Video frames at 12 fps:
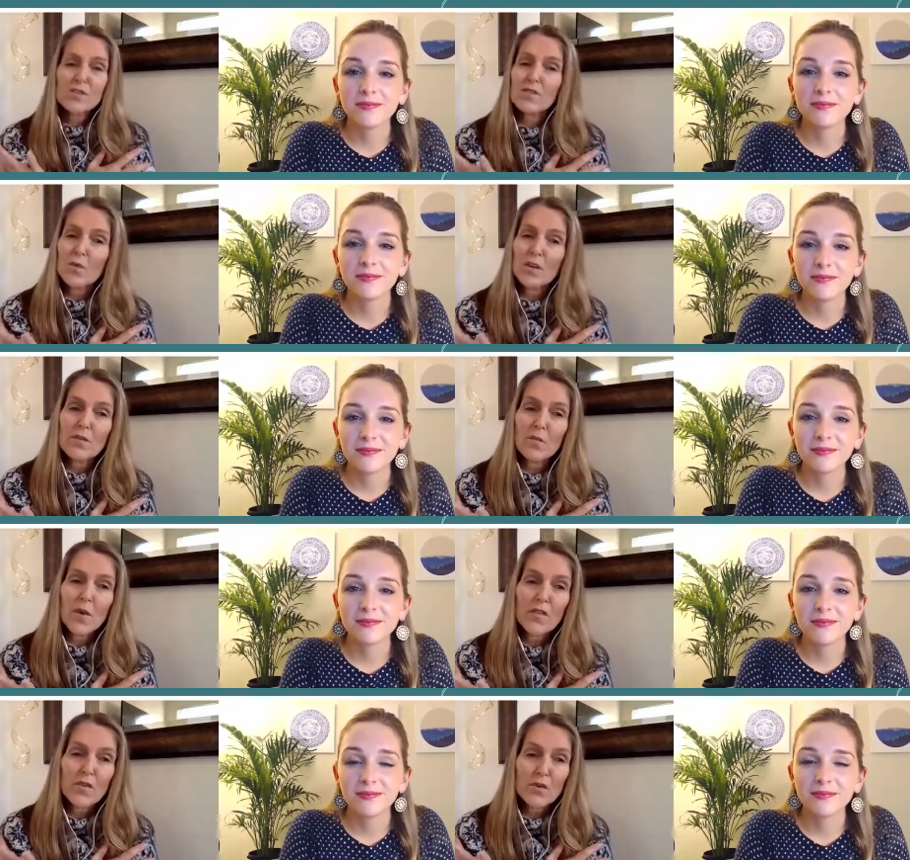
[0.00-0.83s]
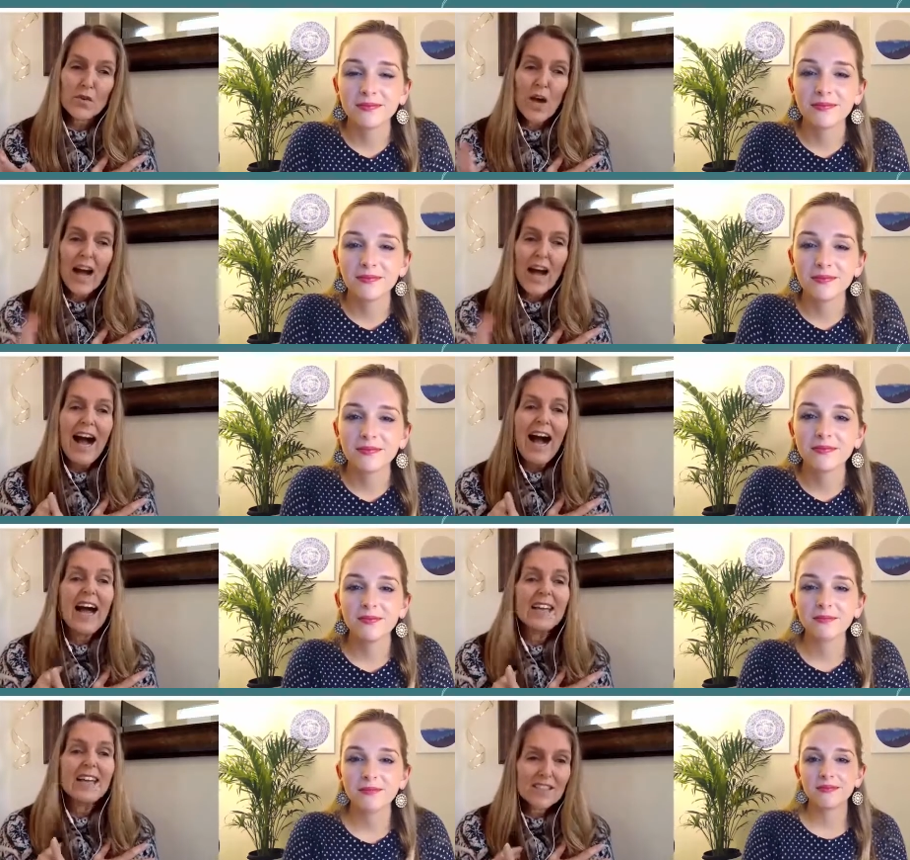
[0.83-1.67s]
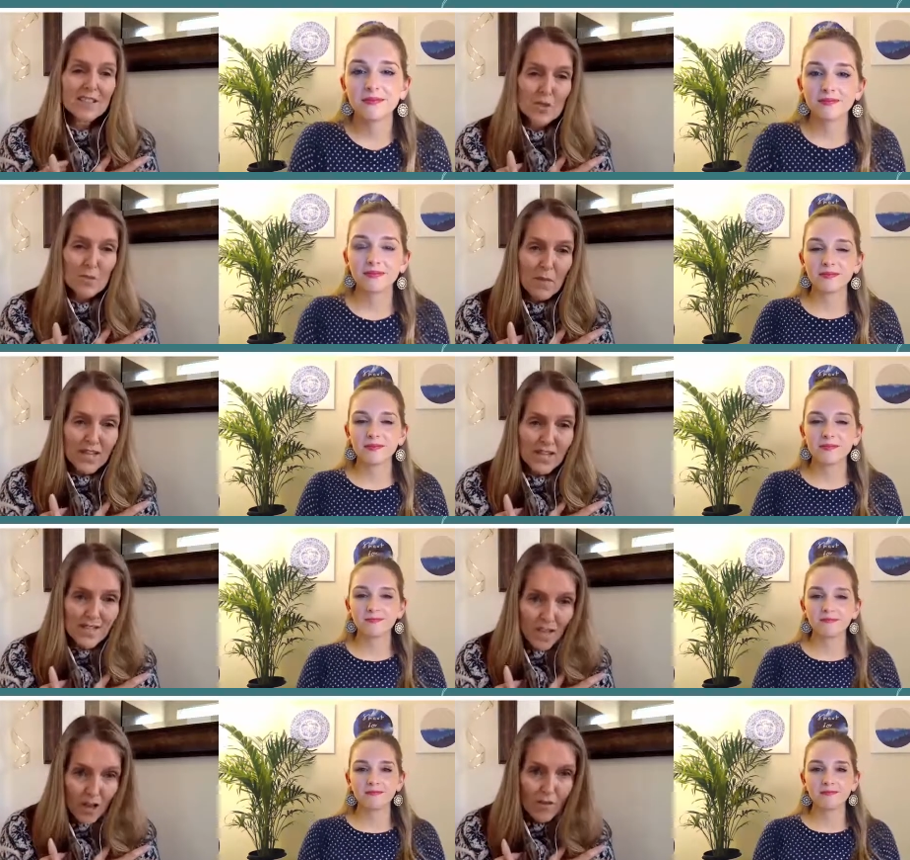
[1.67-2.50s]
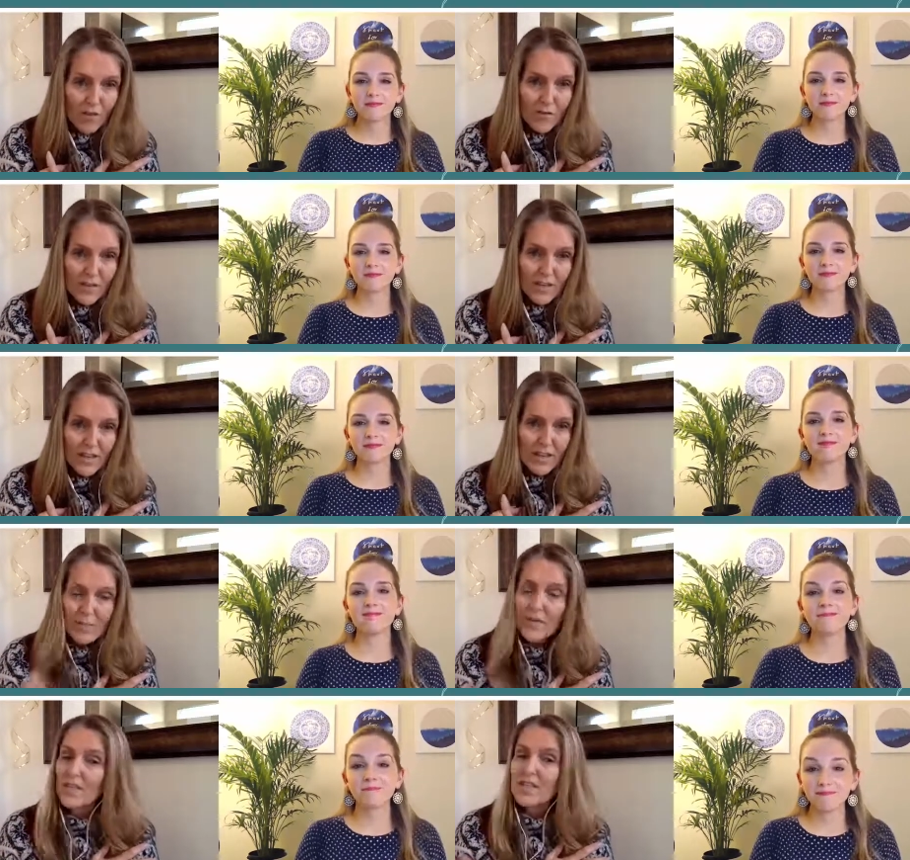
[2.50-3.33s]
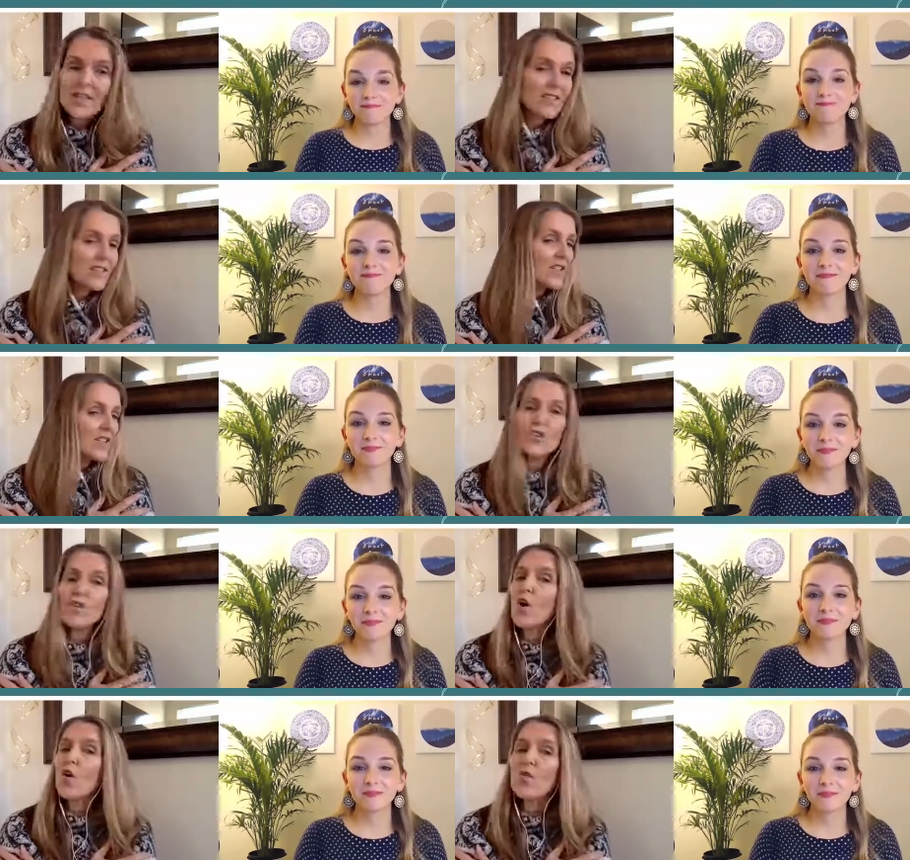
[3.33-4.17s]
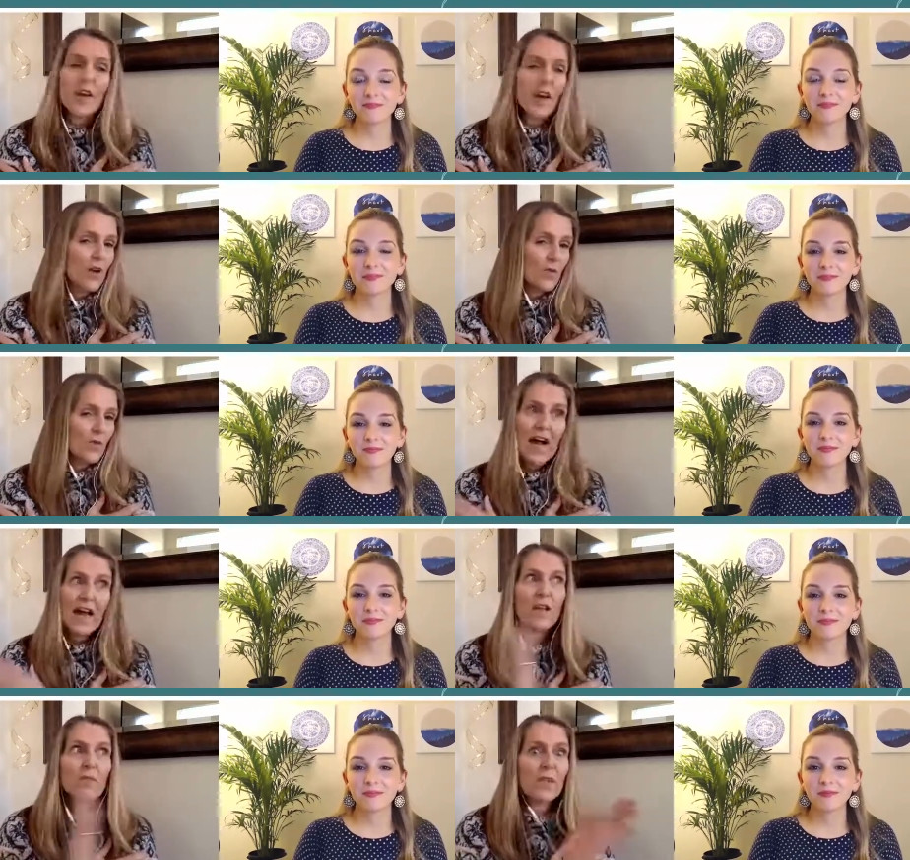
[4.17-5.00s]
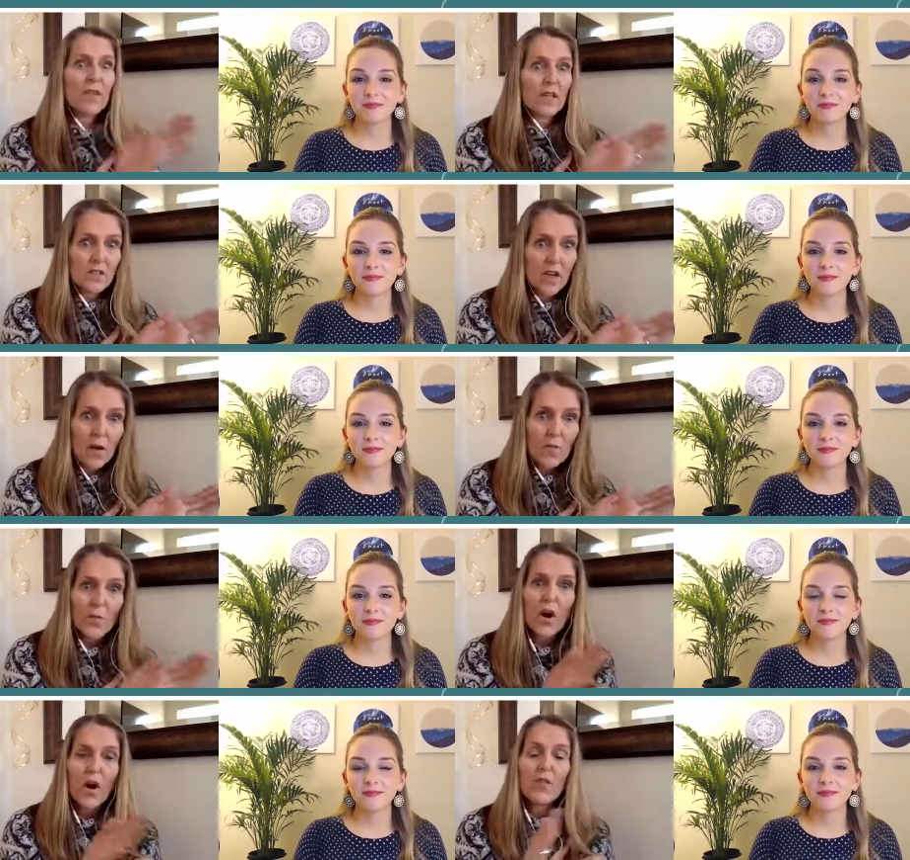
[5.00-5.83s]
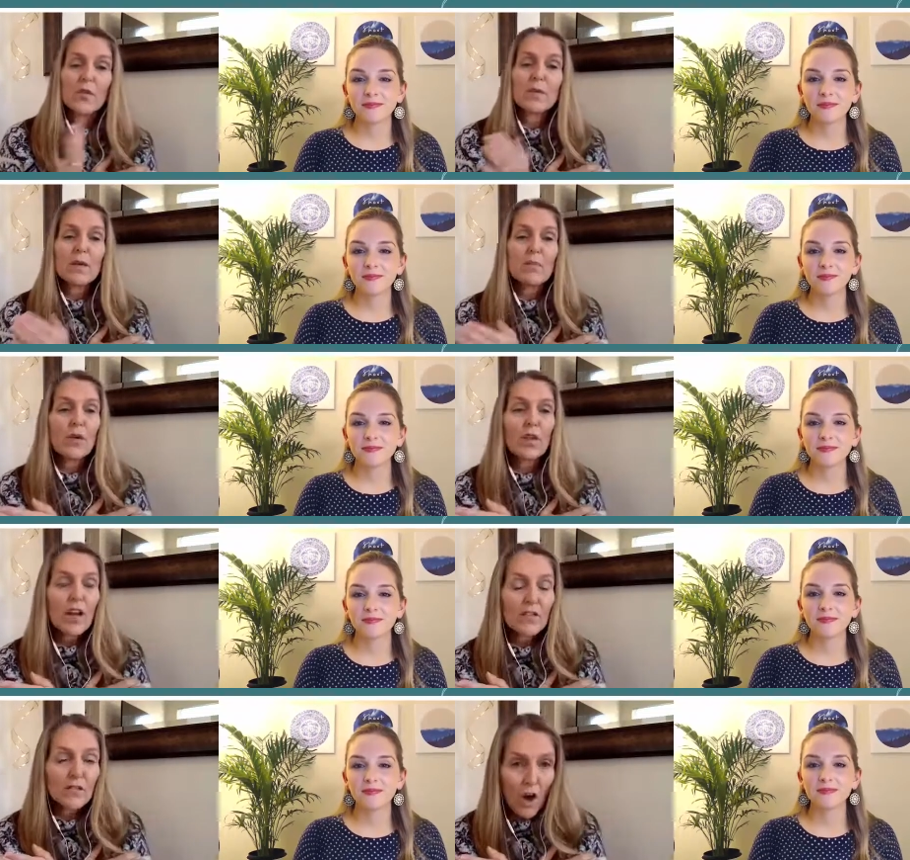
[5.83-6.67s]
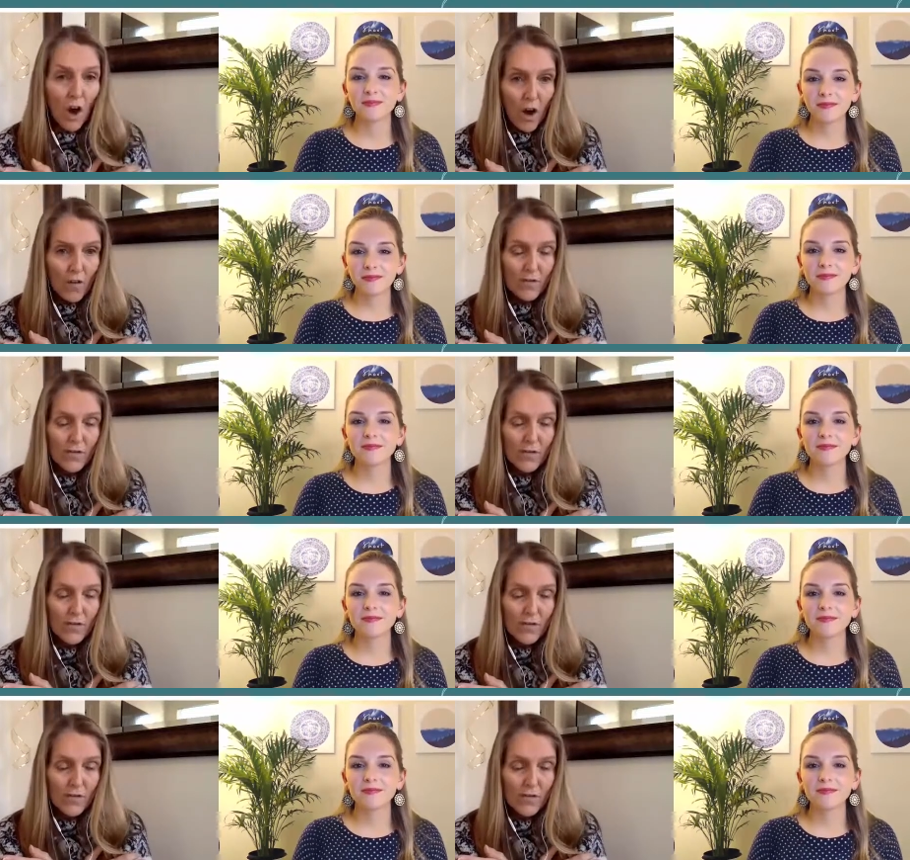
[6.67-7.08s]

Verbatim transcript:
Speaker 1: of what it went through, I did to myself because mm-hmm. I didn't know that I, I had picked up where other people left off.